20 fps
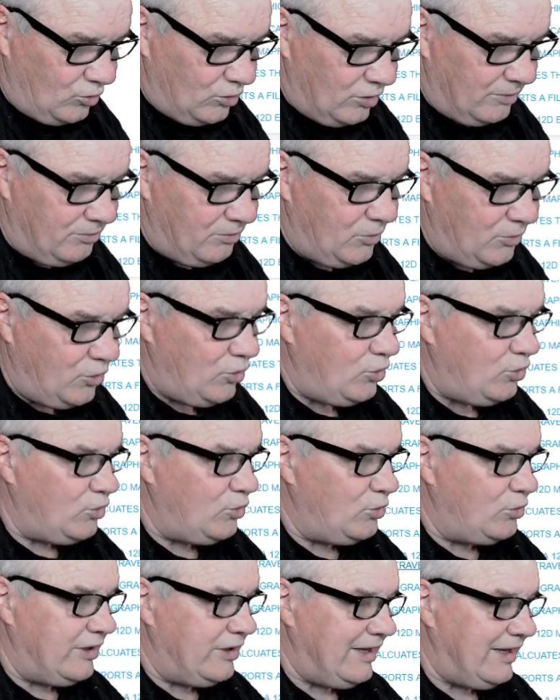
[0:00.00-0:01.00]

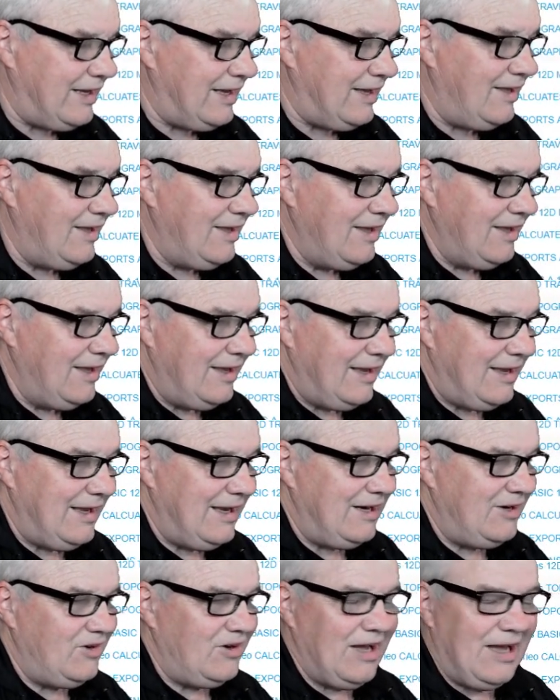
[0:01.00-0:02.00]
Moodle here,
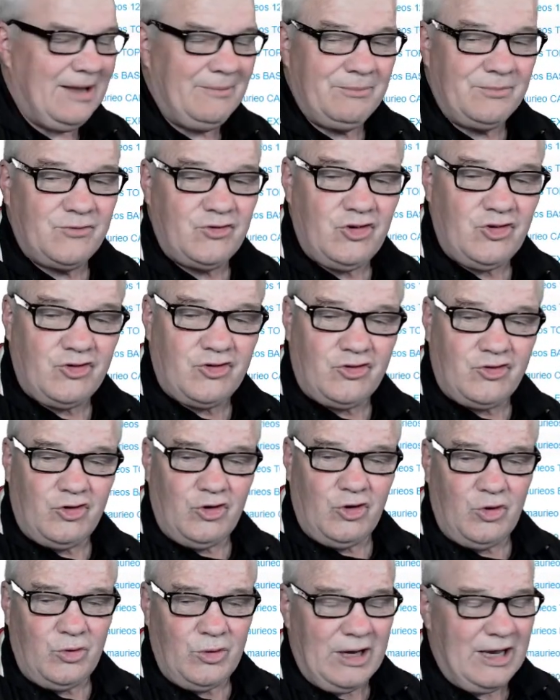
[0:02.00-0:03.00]
and just
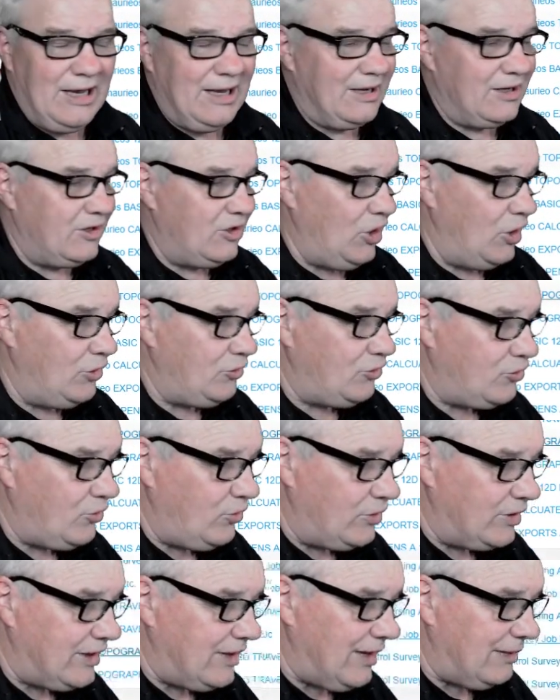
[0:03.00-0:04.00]
to go
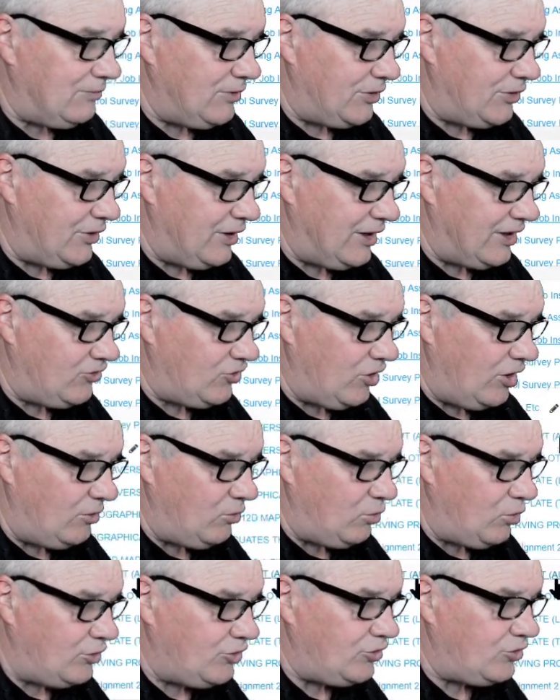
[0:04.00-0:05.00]
through a couple of things. I
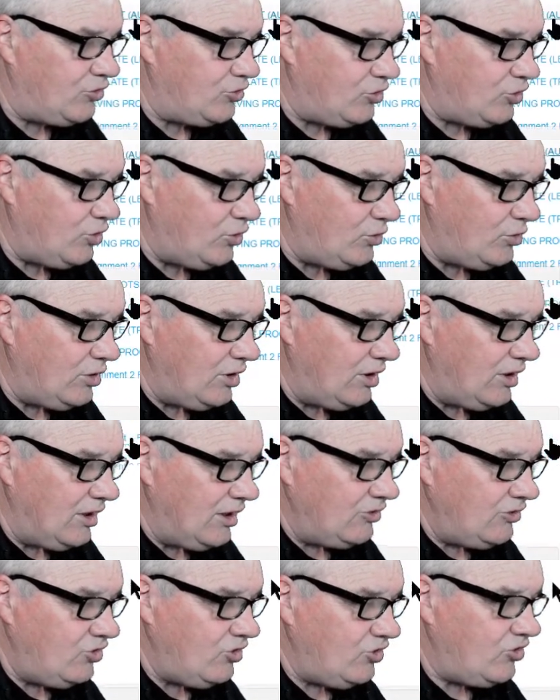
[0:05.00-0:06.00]
wanted to
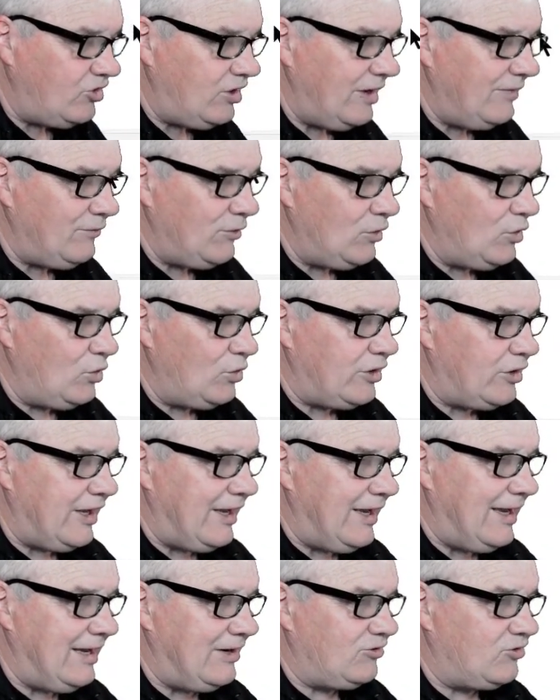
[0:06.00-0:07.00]
just have a look
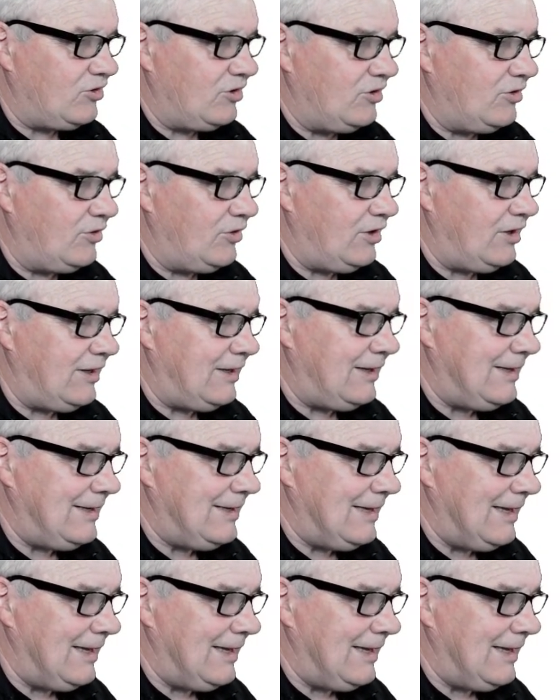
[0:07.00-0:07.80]
at the